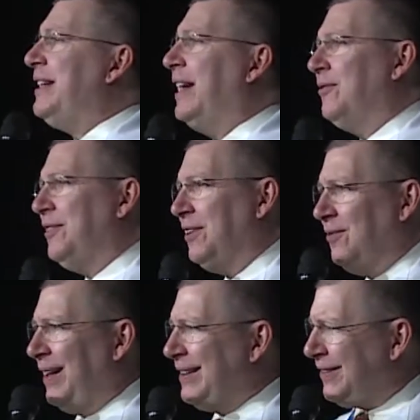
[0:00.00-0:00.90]
every year.
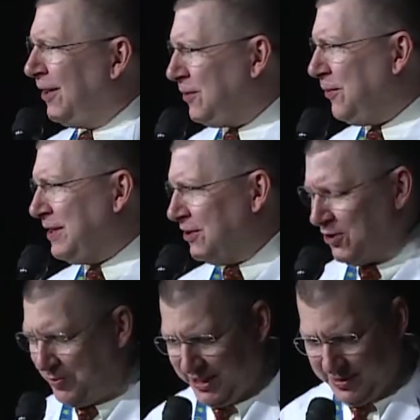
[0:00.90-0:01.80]
I love going to
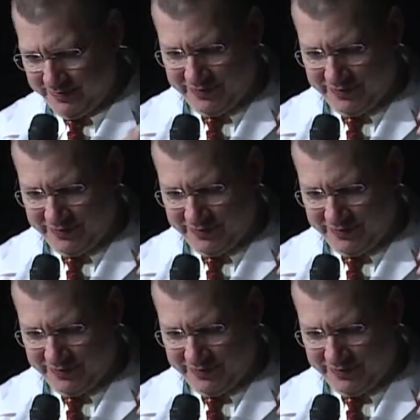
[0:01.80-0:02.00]
Germany.